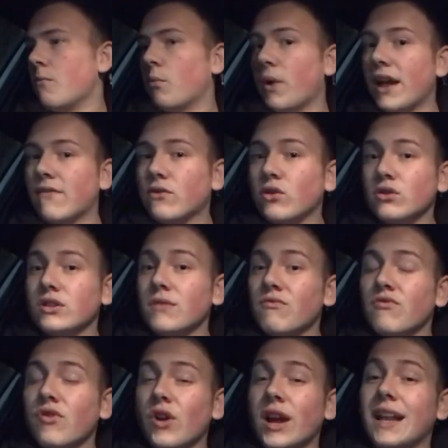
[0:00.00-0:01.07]
We have got
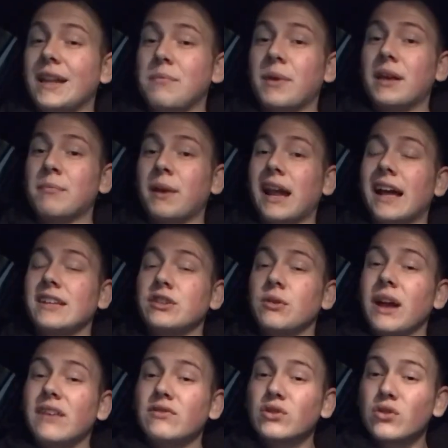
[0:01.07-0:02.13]
some really big plans. You
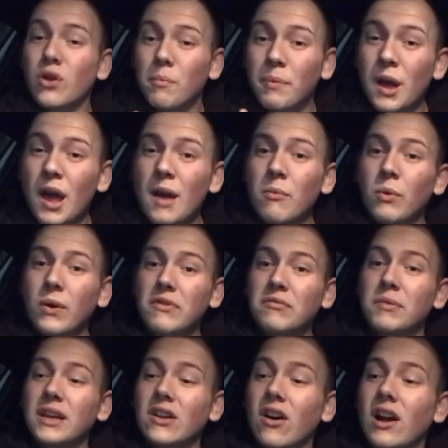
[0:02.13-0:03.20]
have just got to bear with
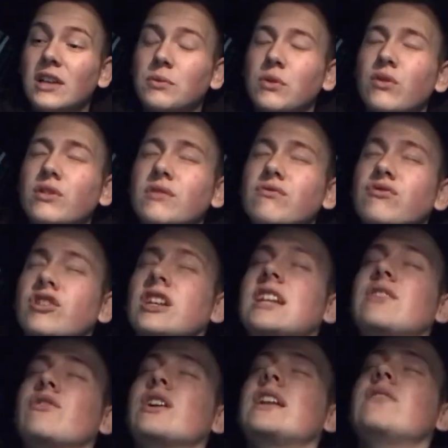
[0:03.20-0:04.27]
me, guys. We've got some really,
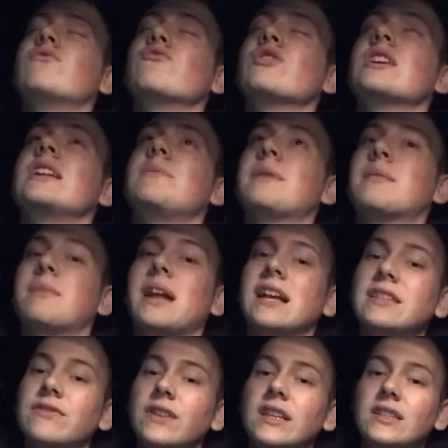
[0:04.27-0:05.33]
really, really big
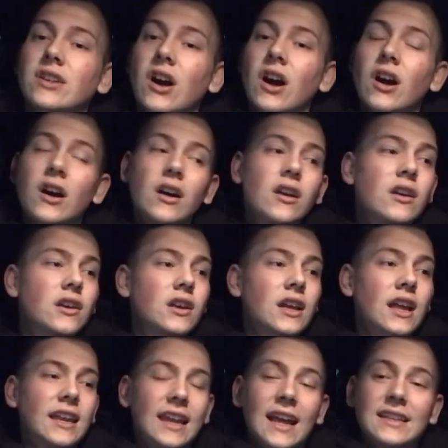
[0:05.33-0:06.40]
plans for this car.
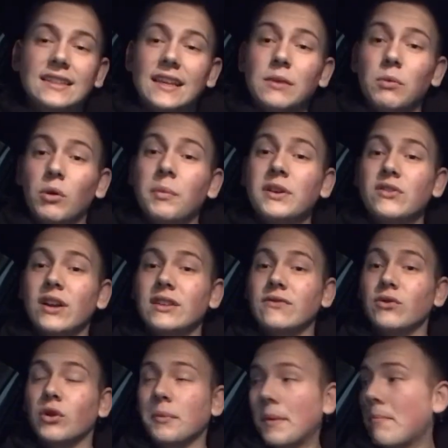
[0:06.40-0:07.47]
The ST will be
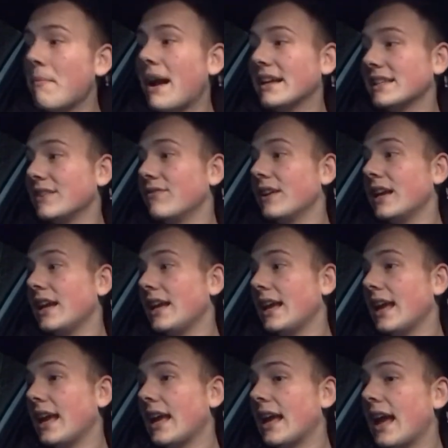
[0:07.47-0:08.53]
transforming massively.
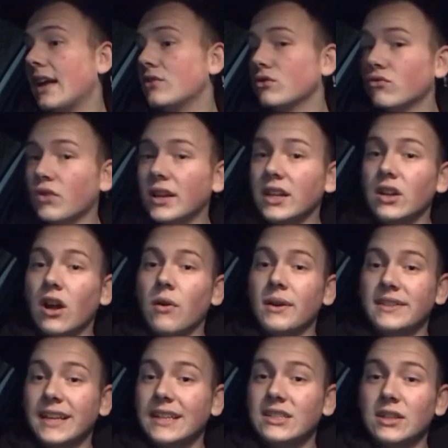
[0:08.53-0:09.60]
As you already know,
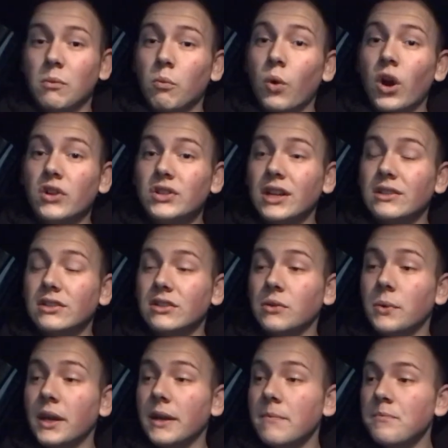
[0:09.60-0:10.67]
it's had some work done to
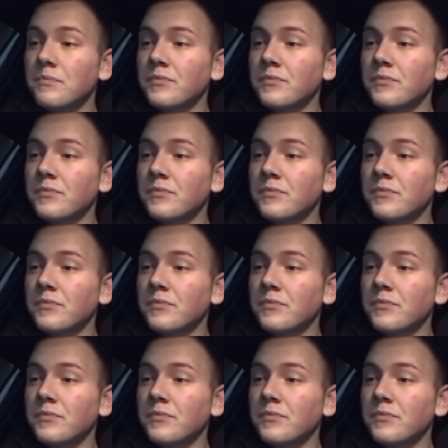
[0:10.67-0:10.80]
it.